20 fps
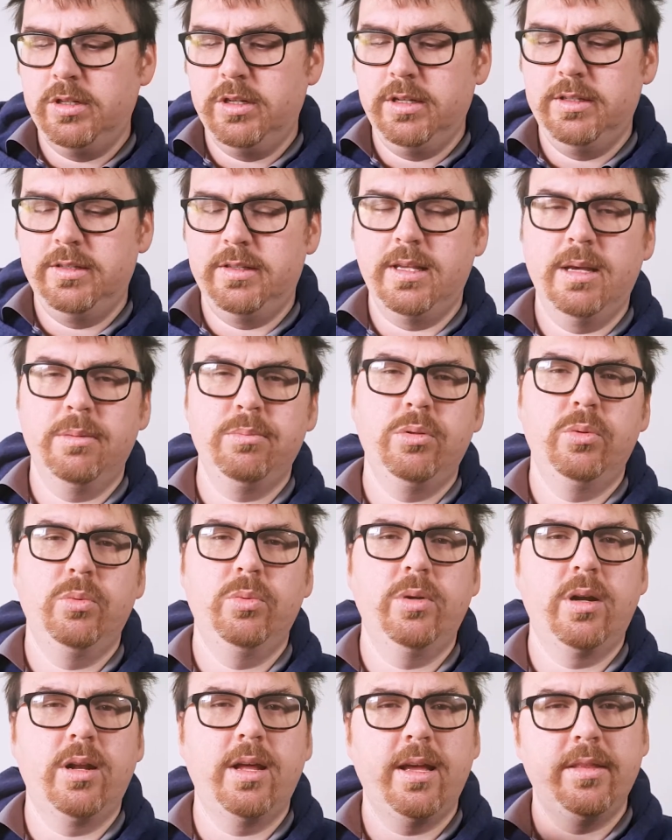example
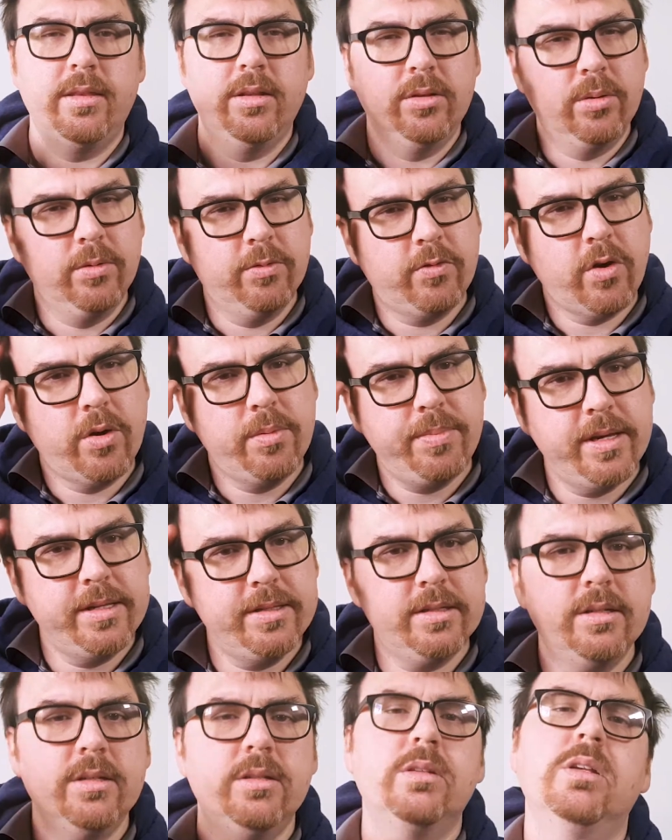when I had the little foam piece
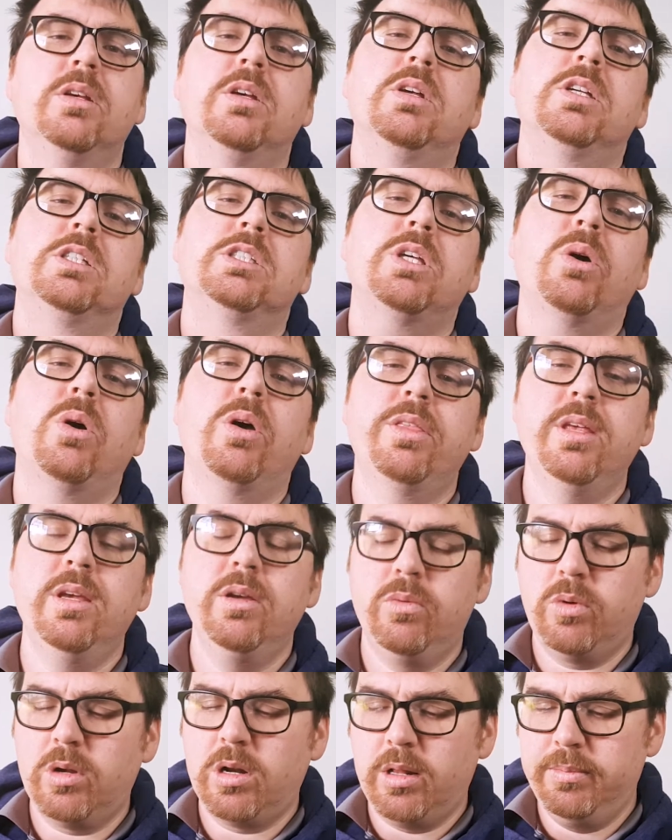in it. So I
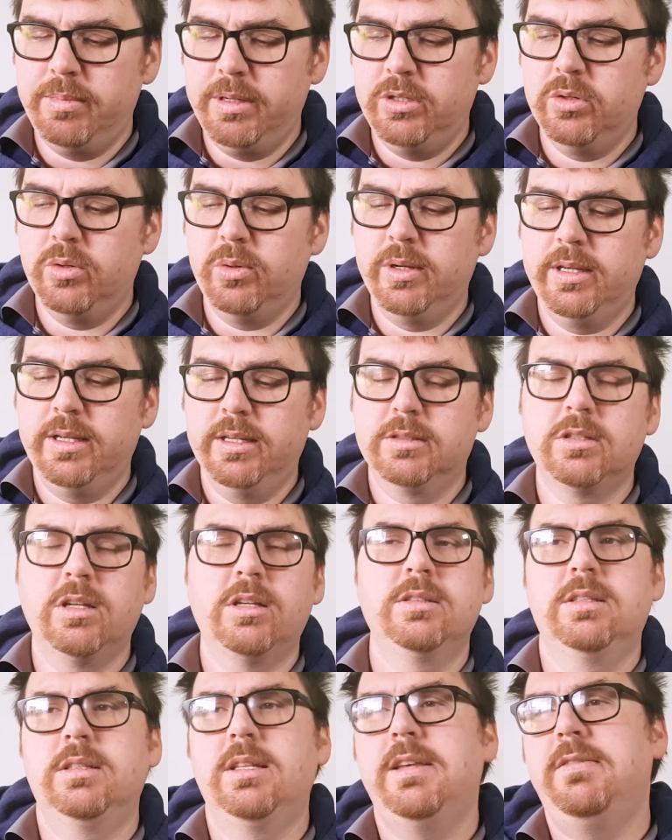think what I'll be doing is
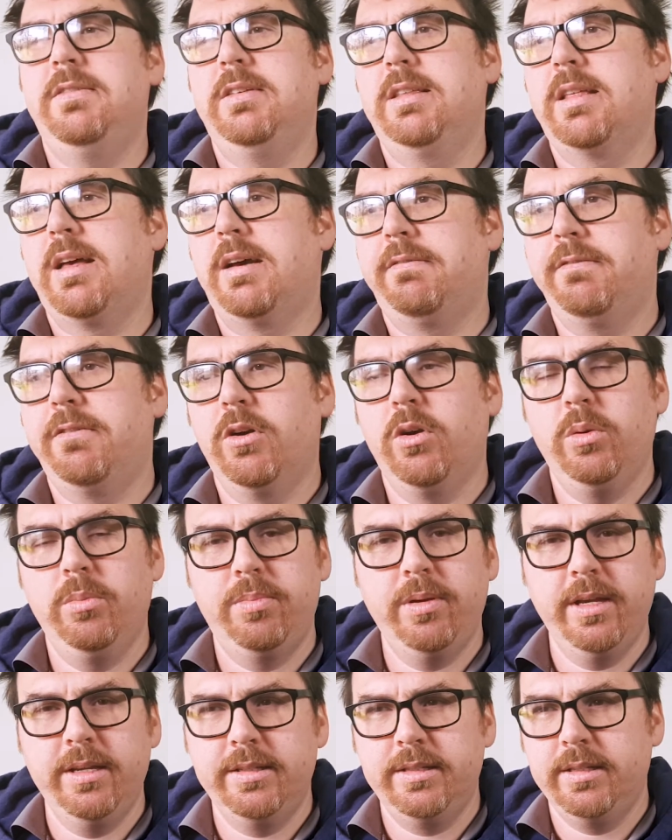I'll leaving that foam
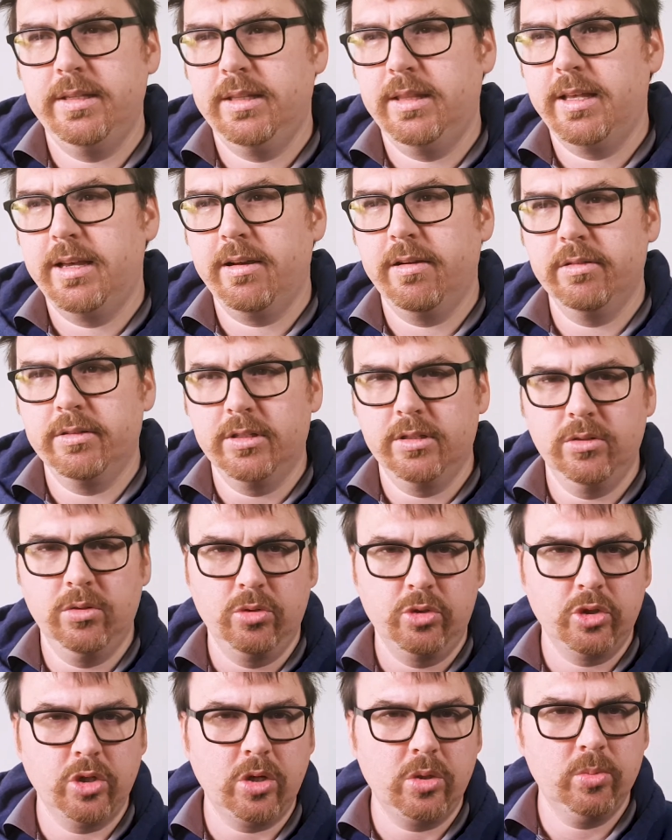piece in there as a little
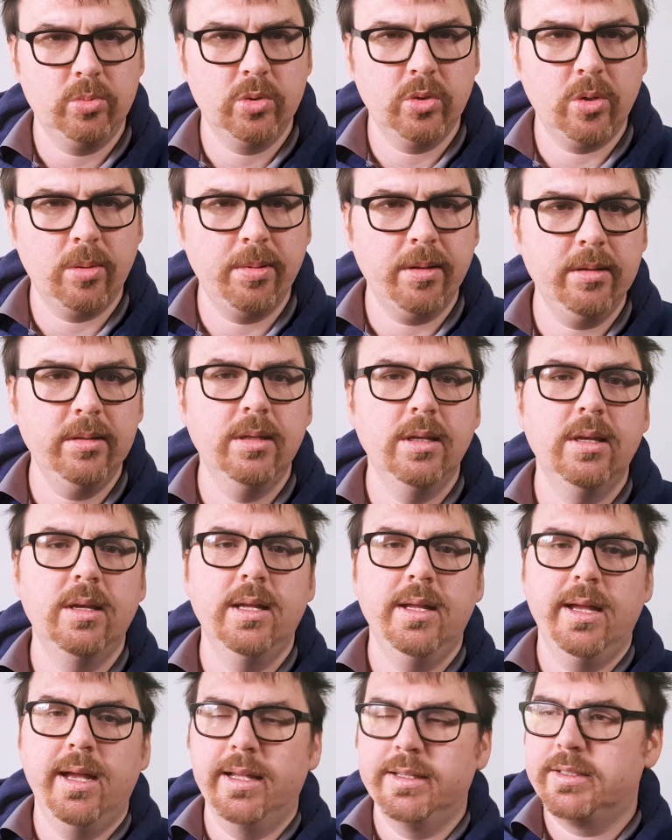shock absorber.
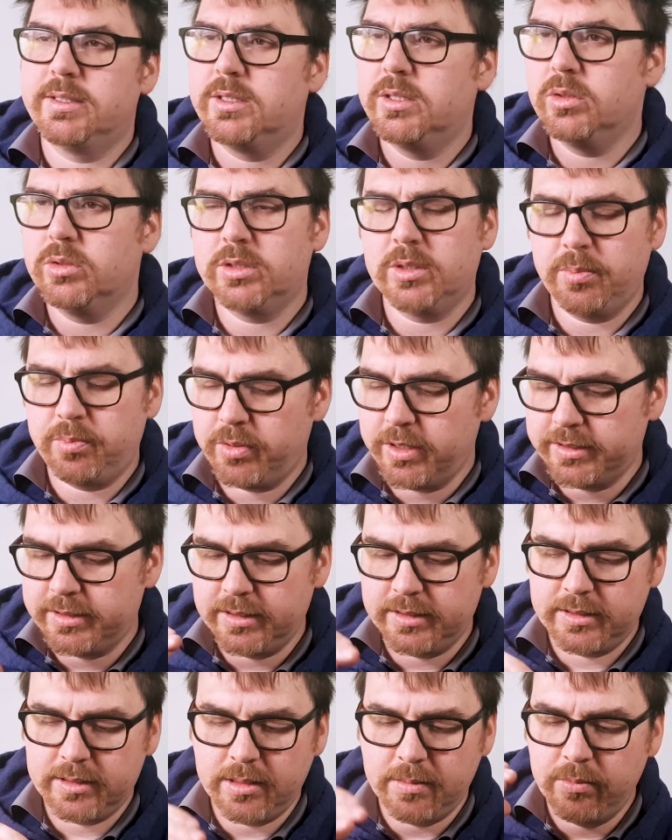It still
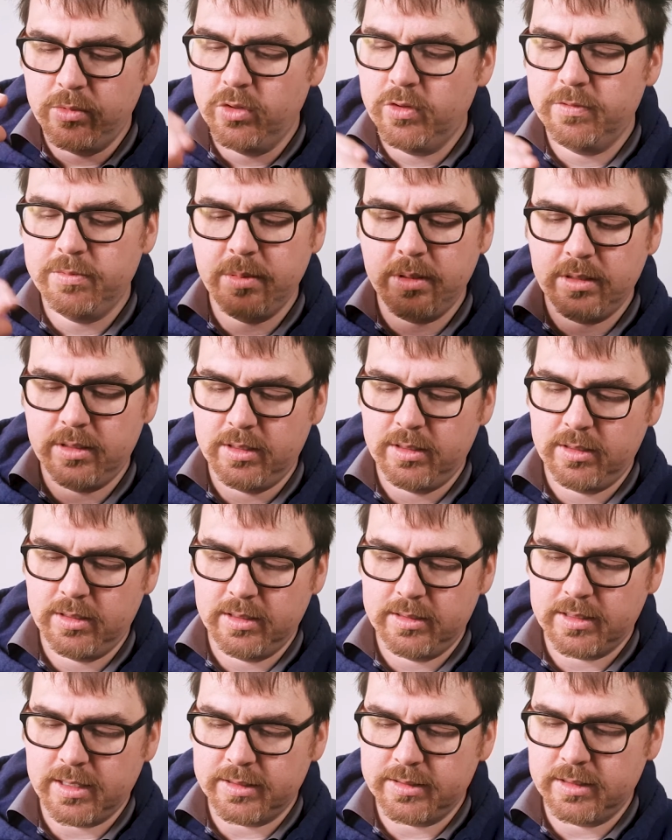suppresses the movement.
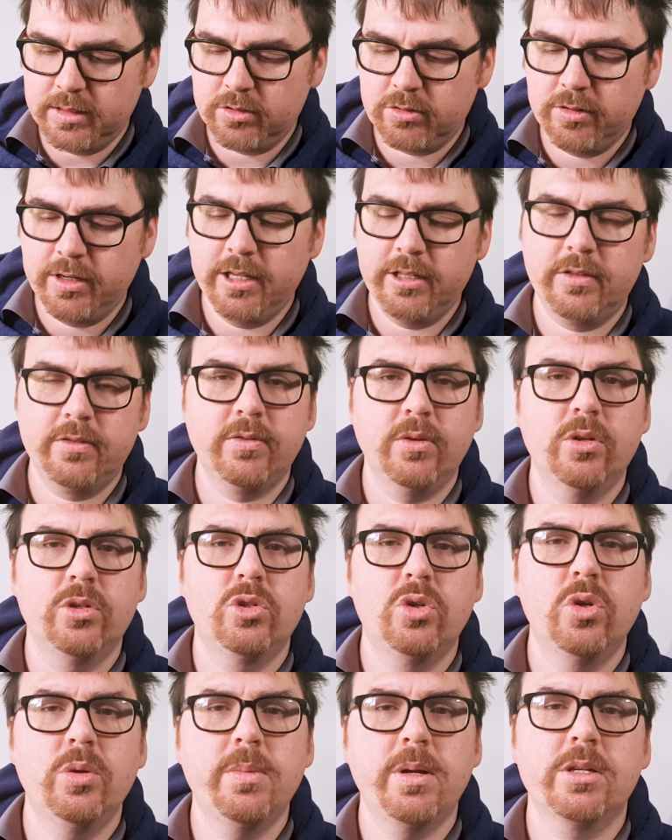It doesn't transfer
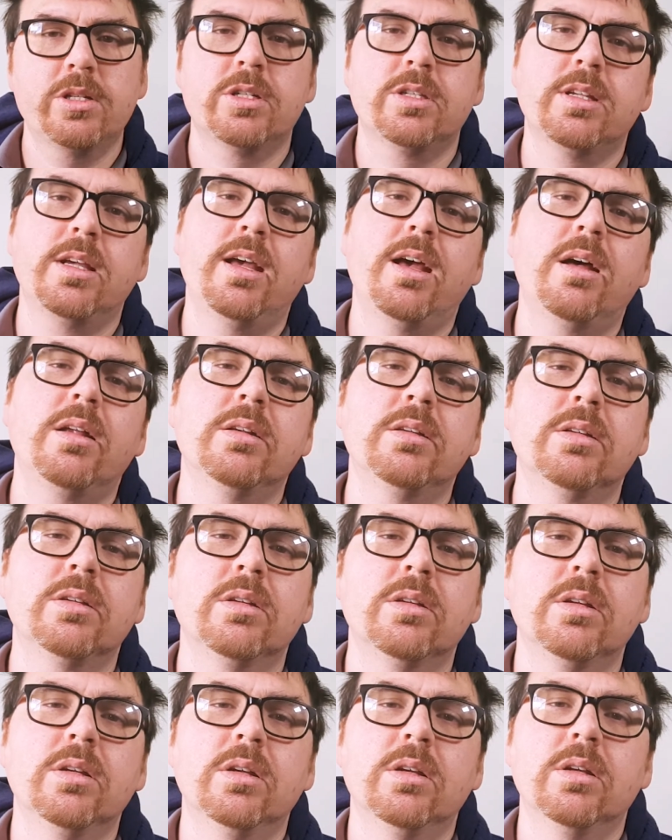too much sound.
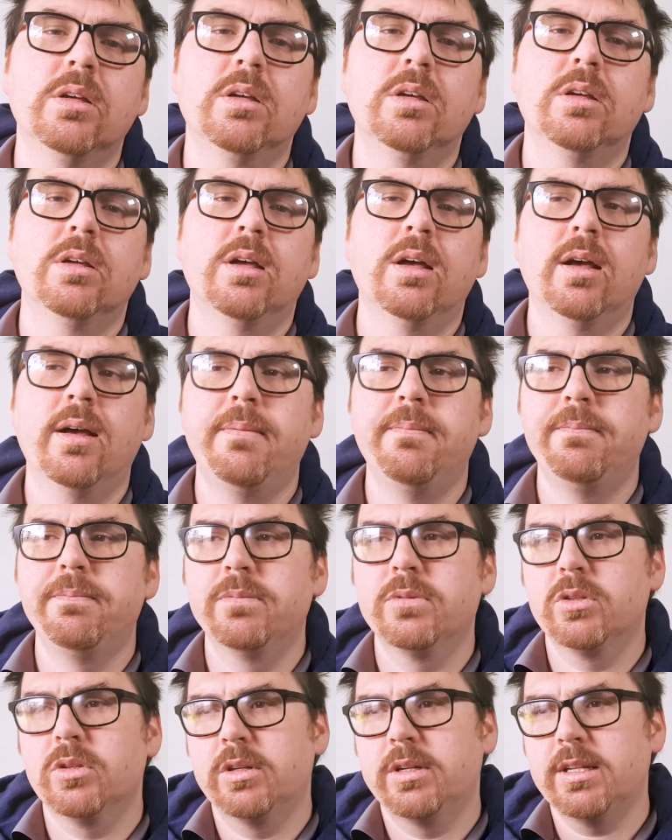
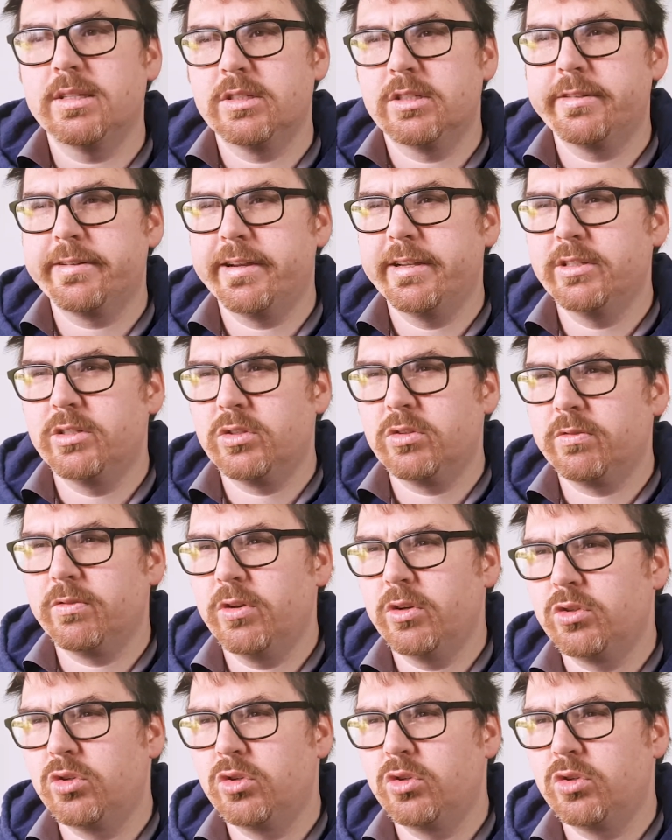It doesn't transfer